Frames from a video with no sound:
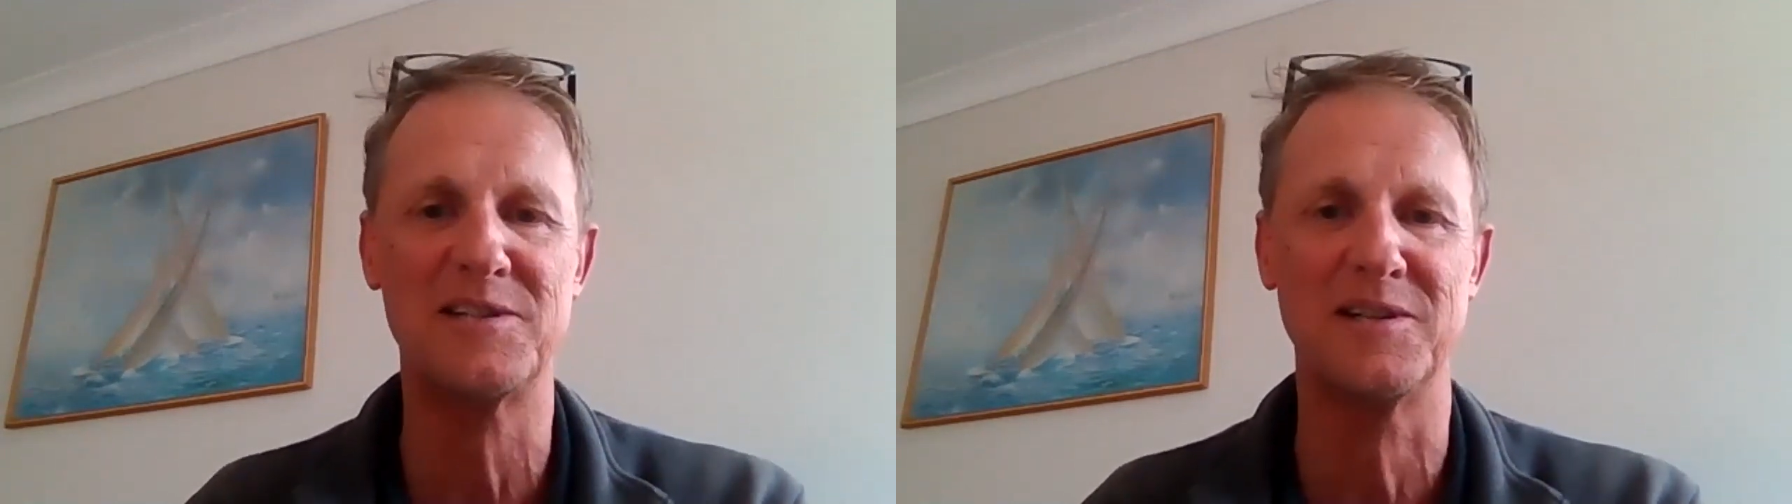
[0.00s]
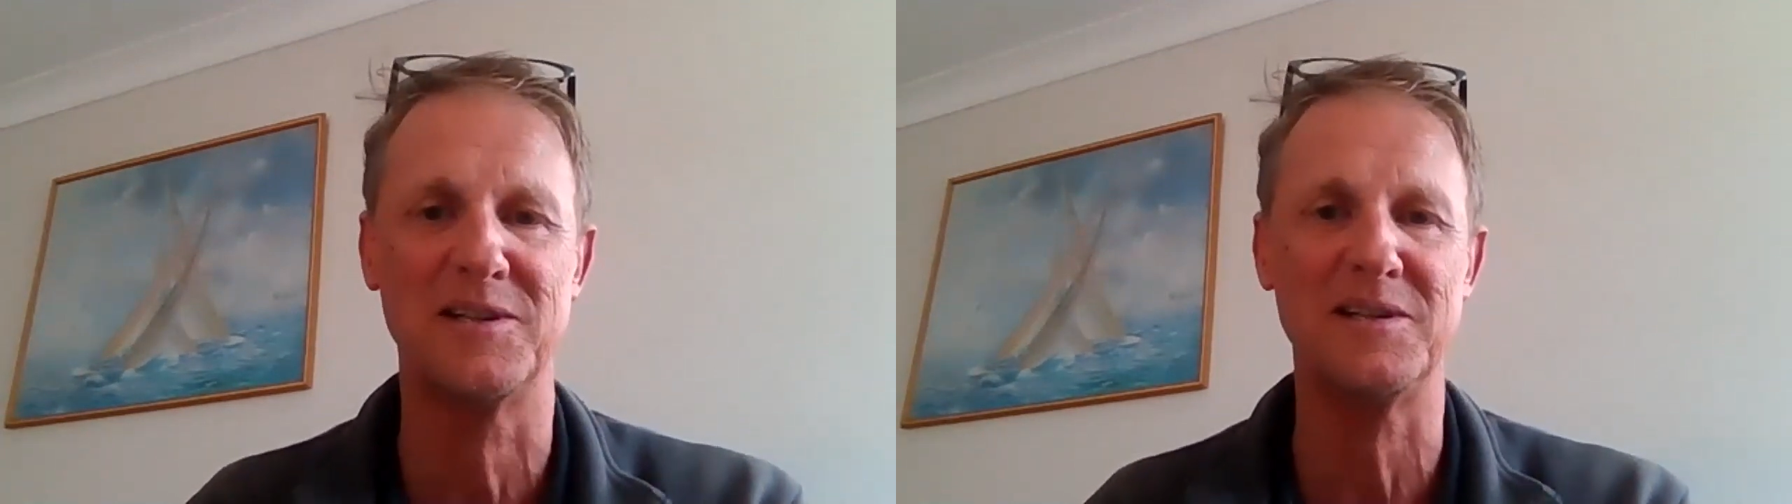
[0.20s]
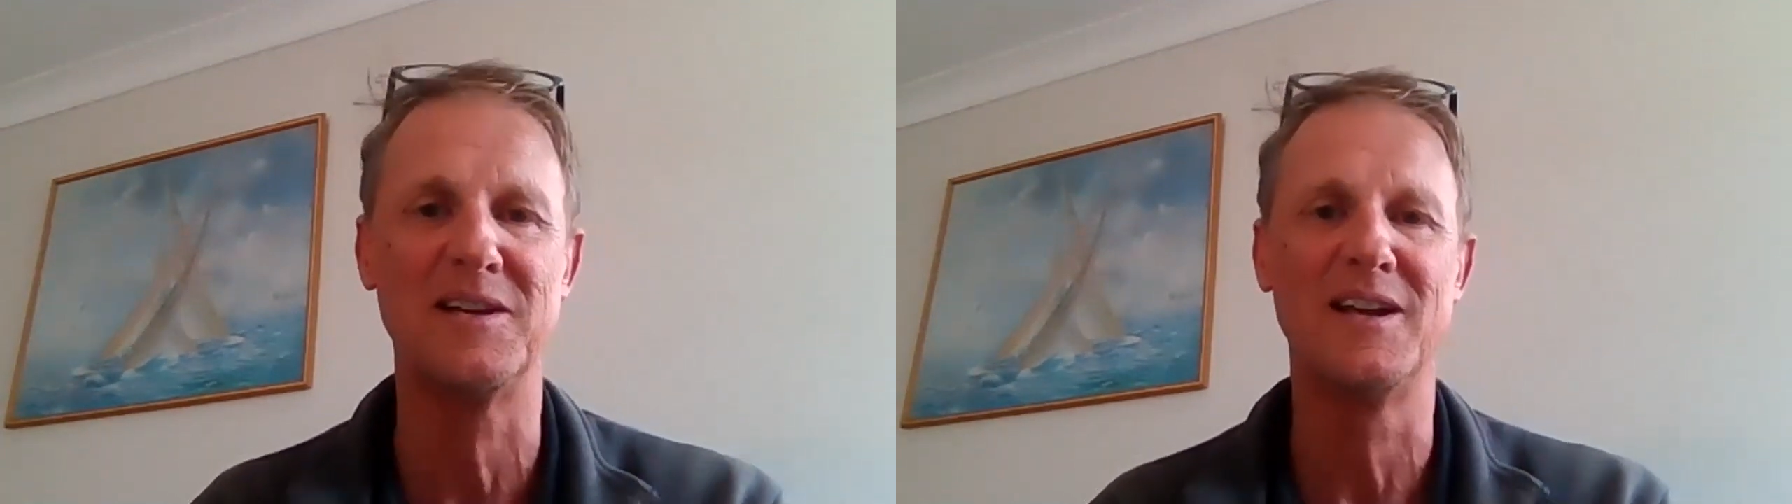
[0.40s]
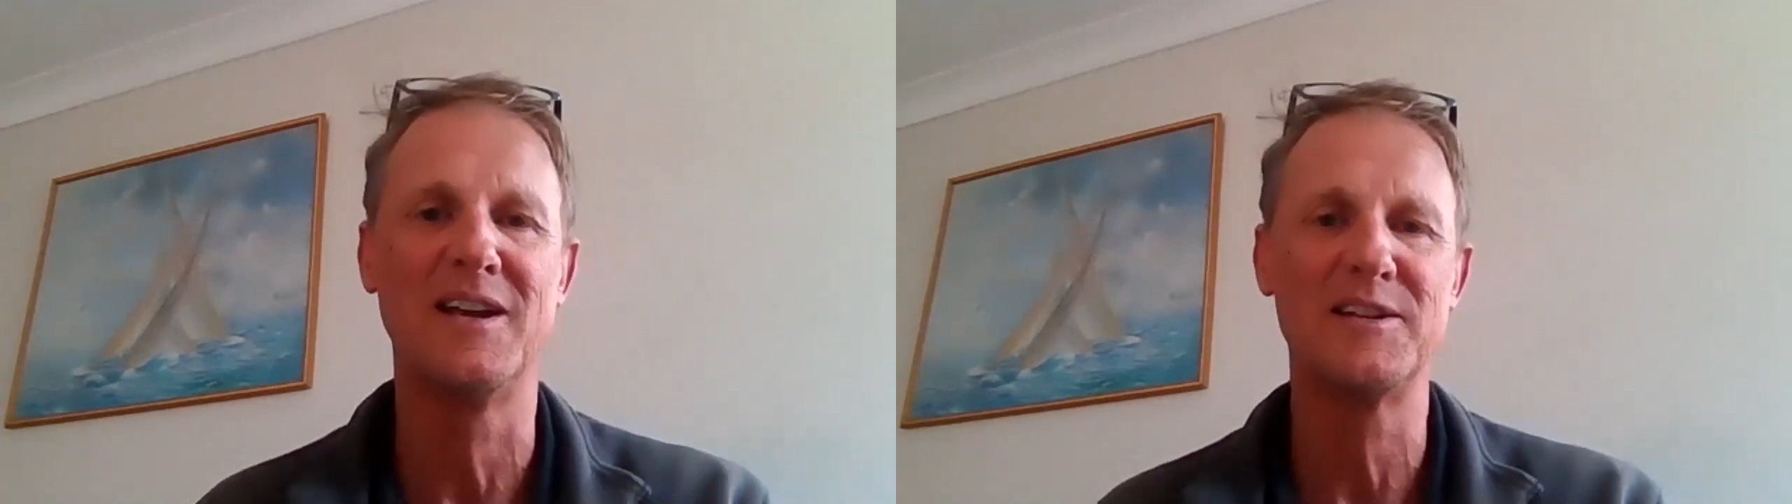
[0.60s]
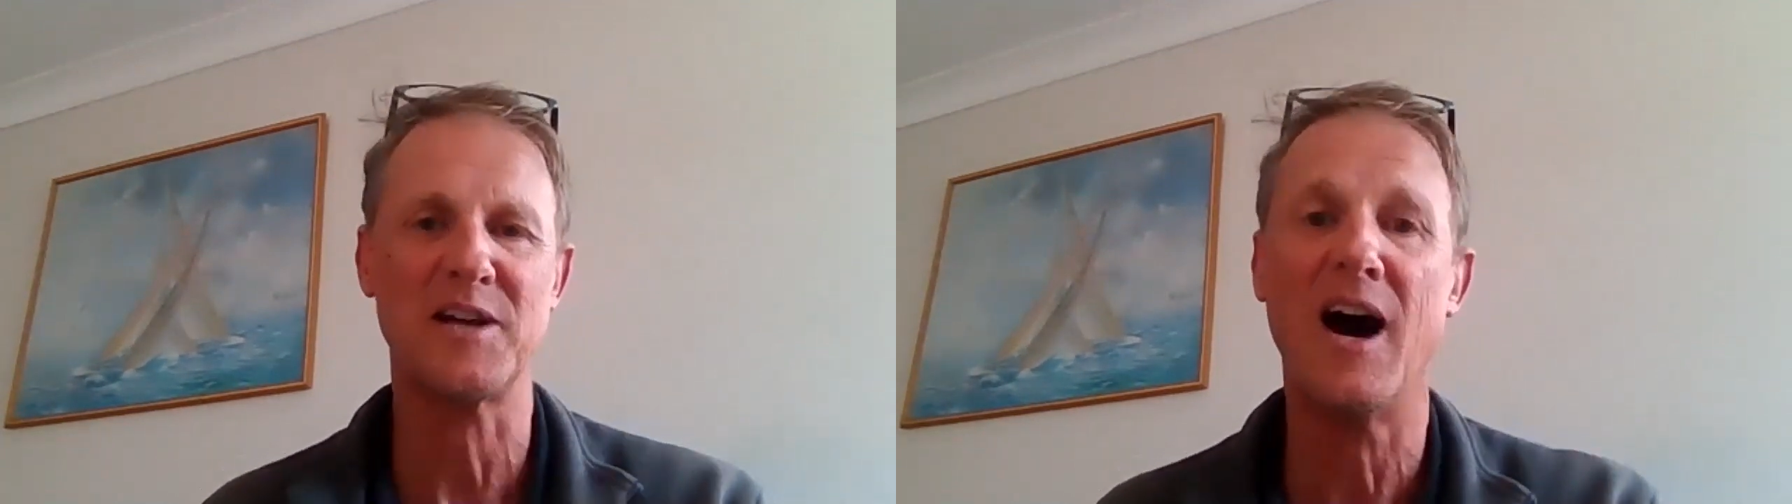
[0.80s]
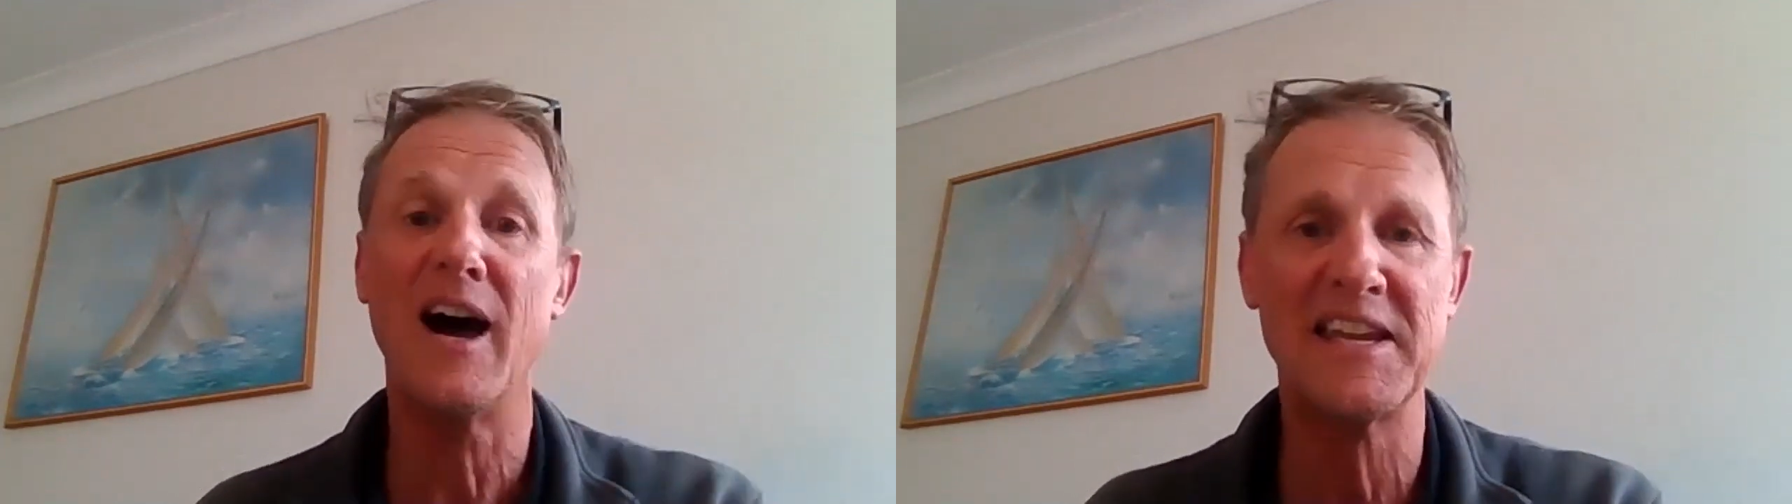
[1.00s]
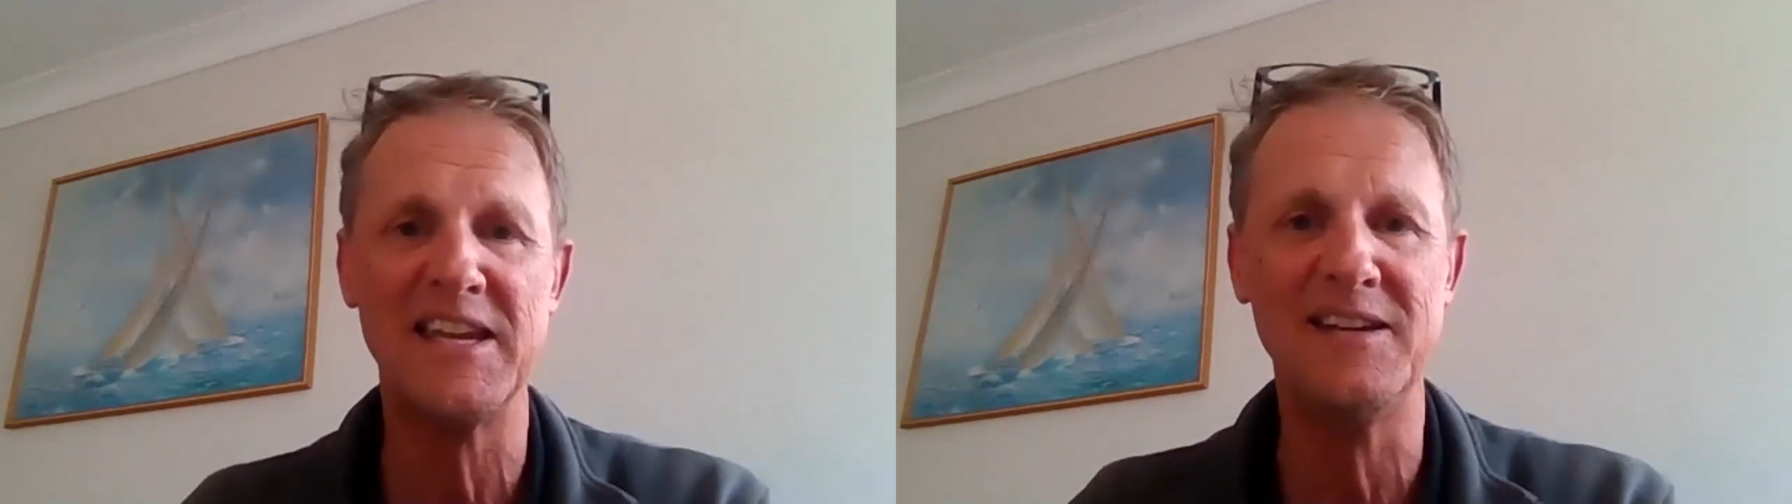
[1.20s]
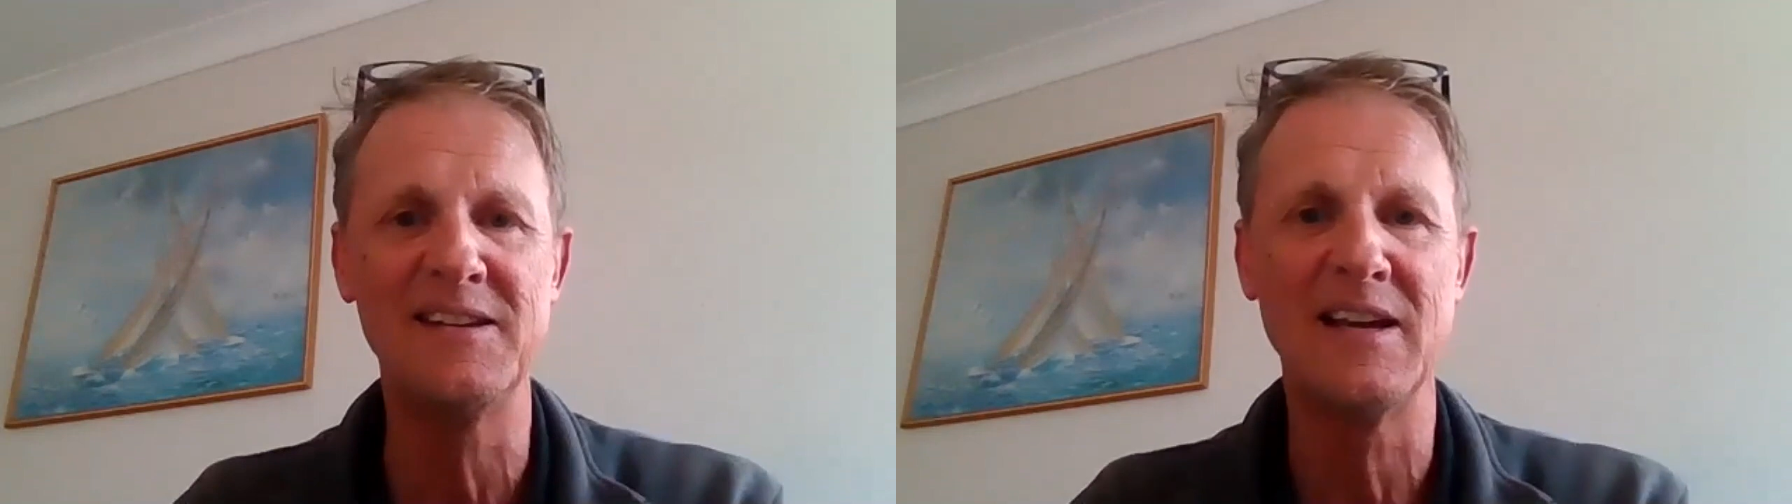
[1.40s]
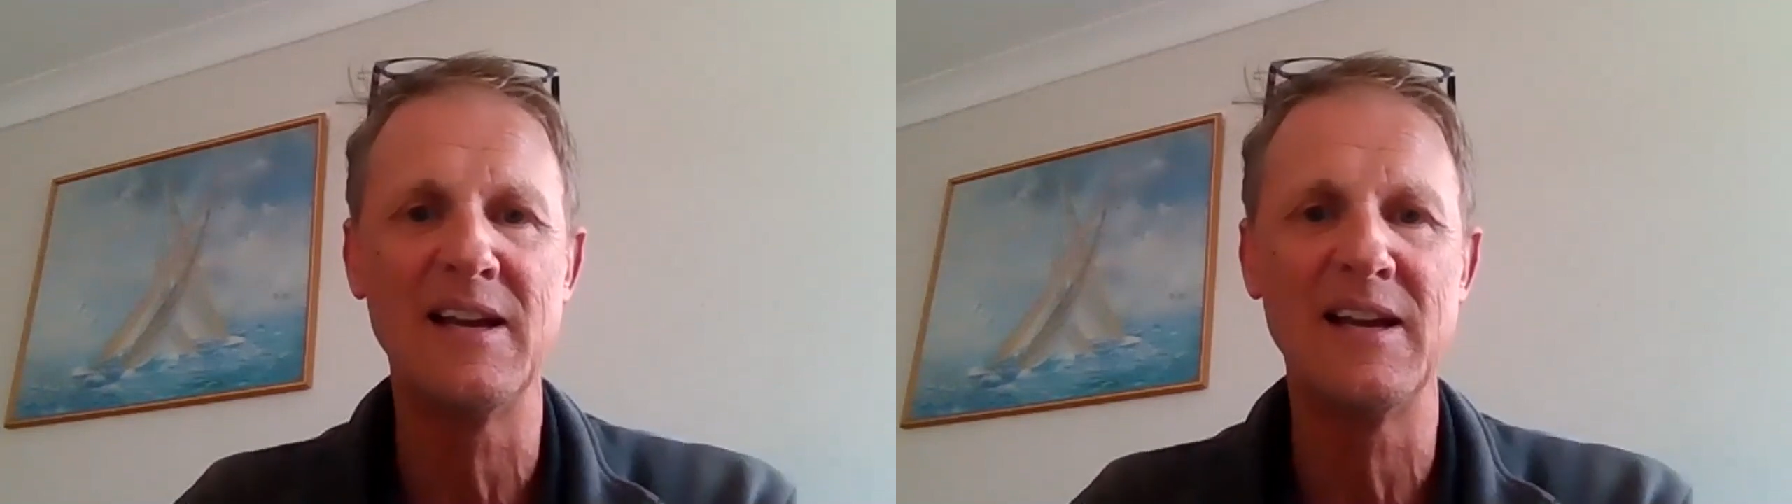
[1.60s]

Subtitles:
to hiking.